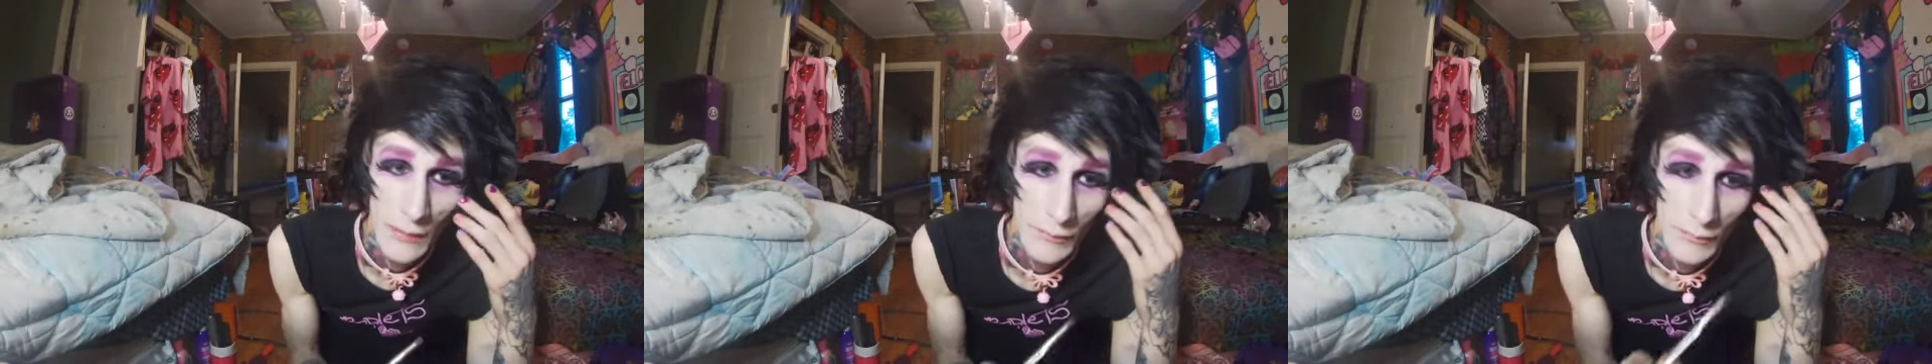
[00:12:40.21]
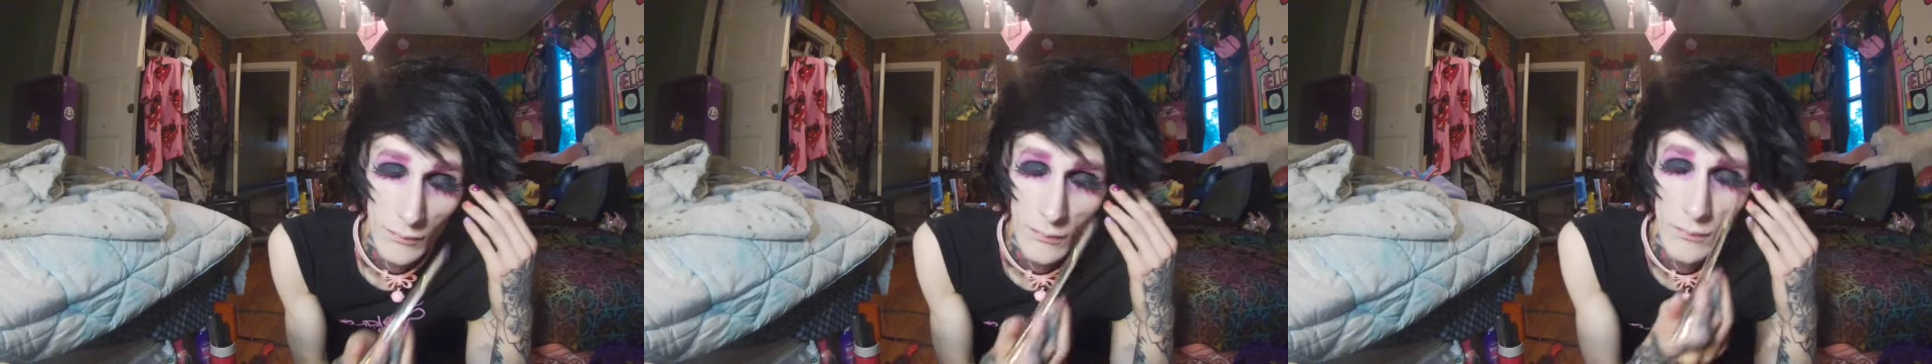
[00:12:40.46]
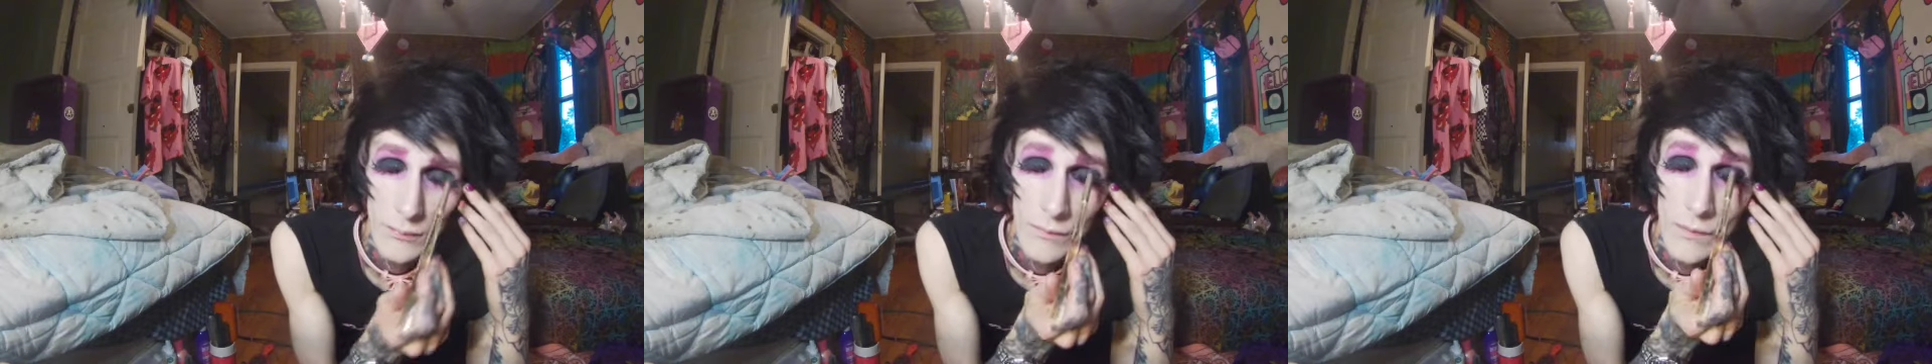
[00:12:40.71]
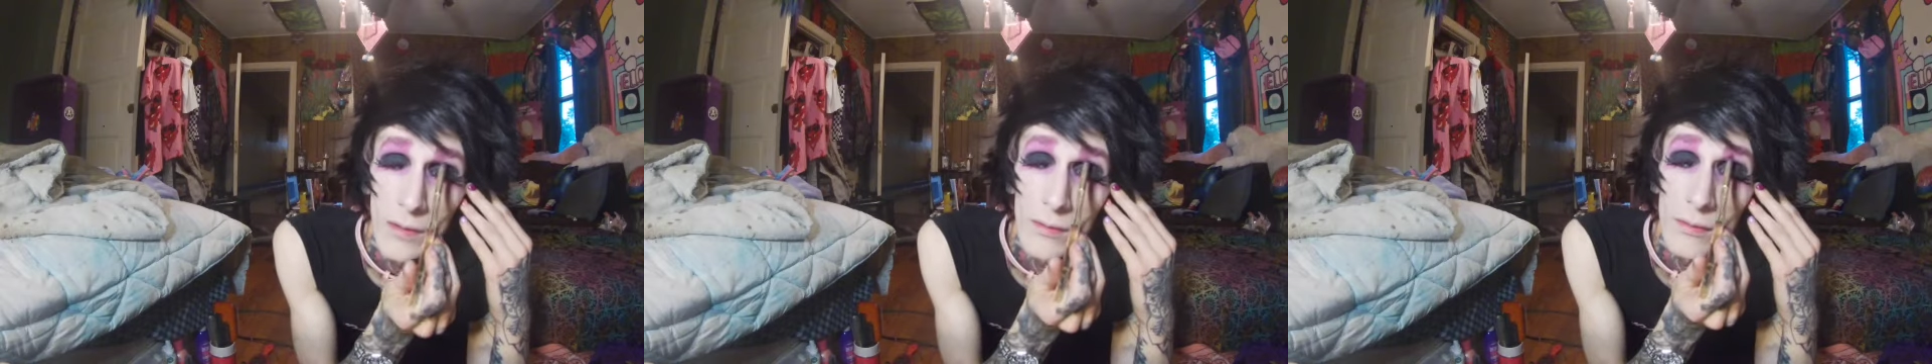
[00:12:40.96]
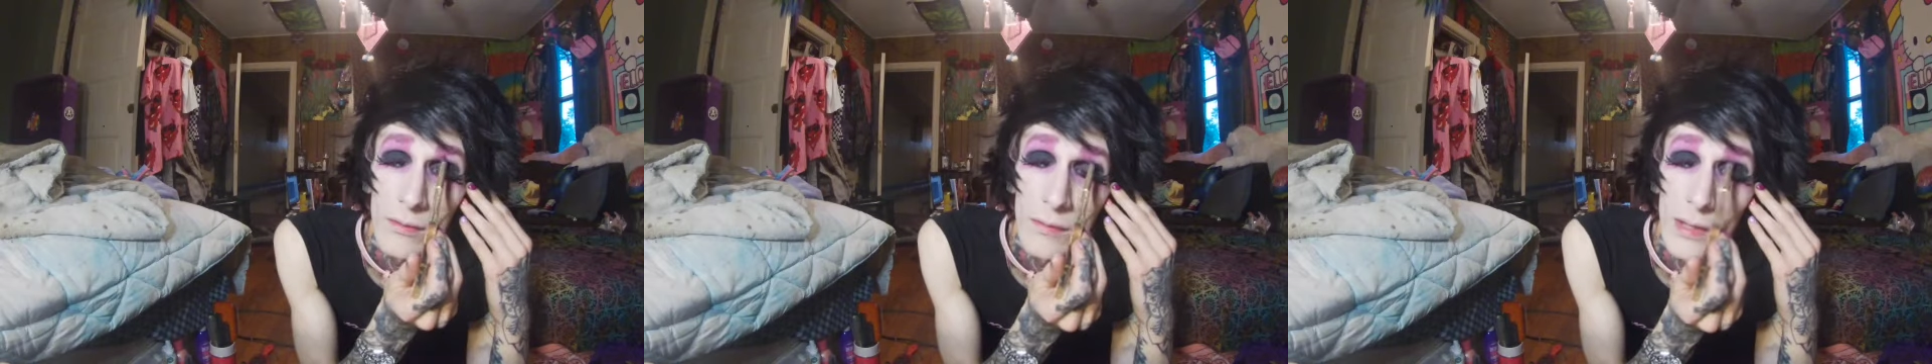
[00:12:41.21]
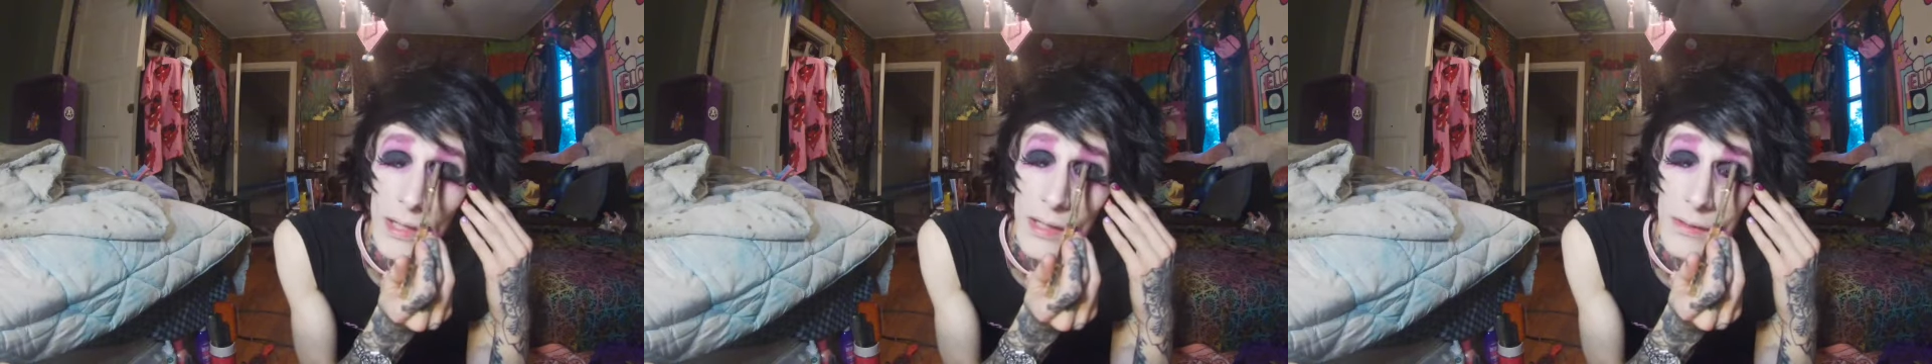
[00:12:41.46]
don't know
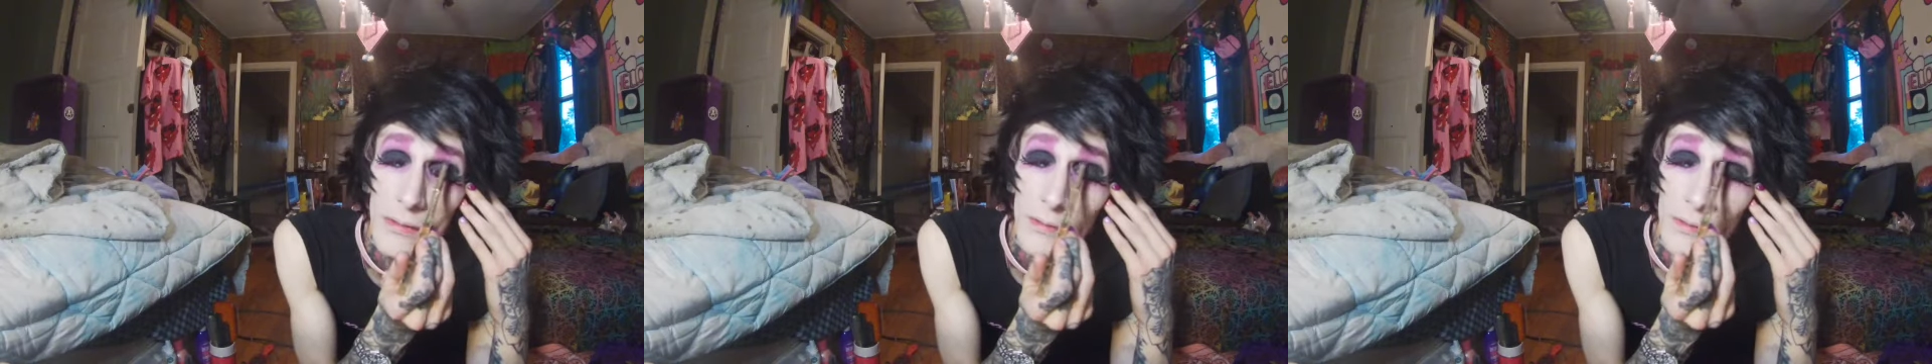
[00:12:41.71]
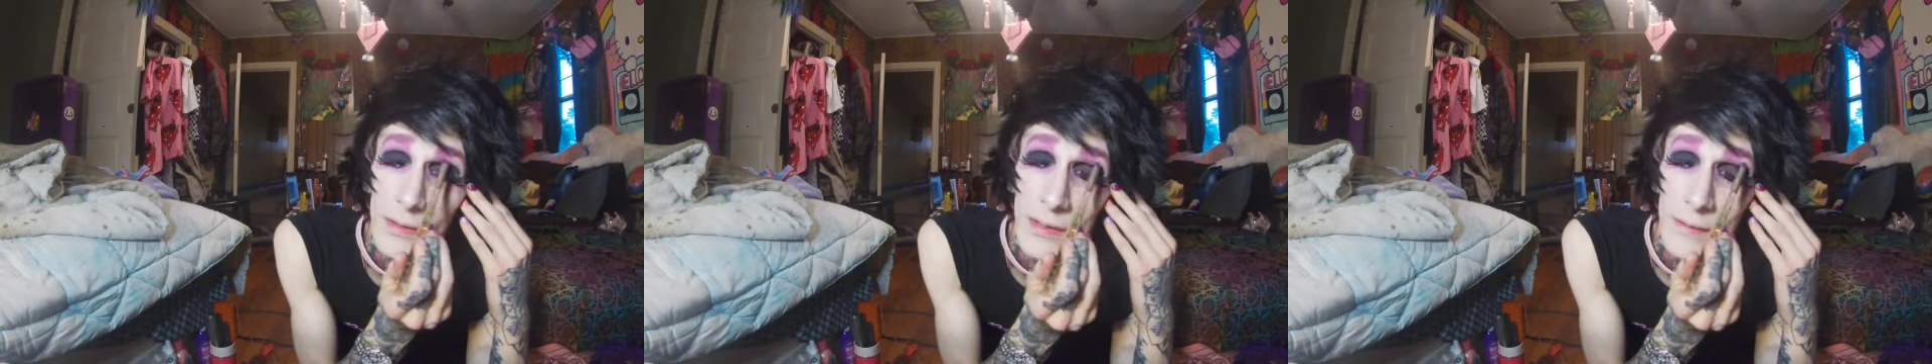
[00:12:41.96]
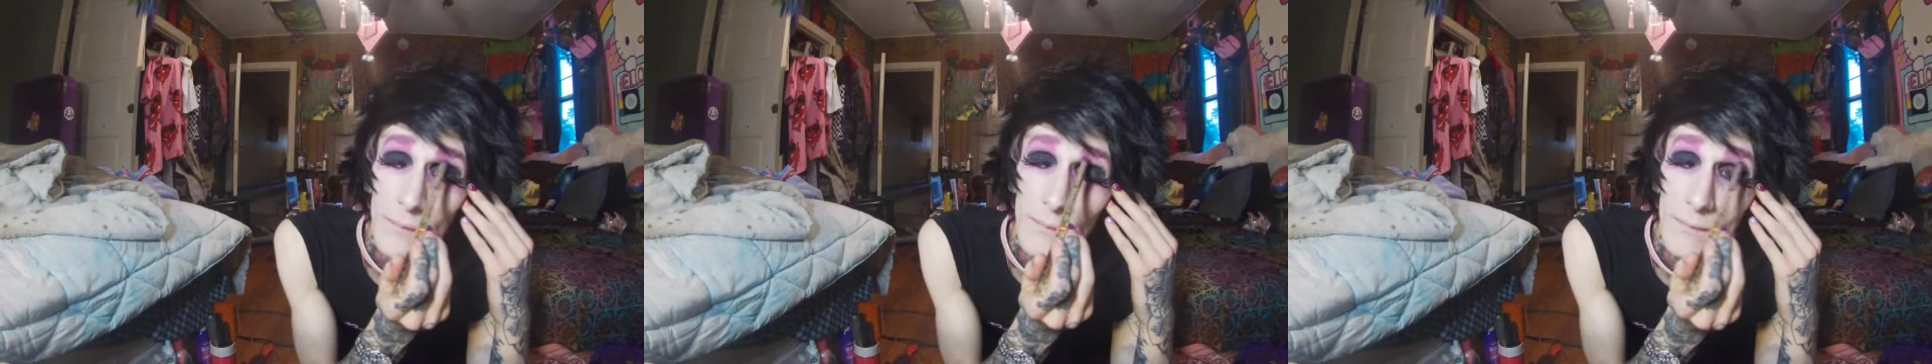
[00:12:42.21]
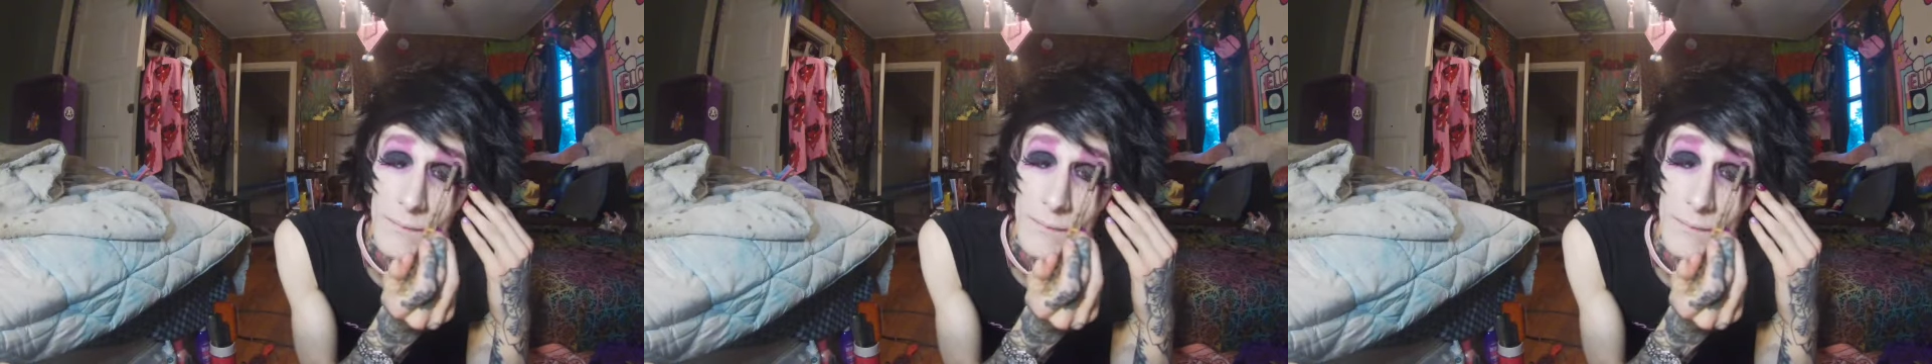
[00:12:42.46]
why I do that.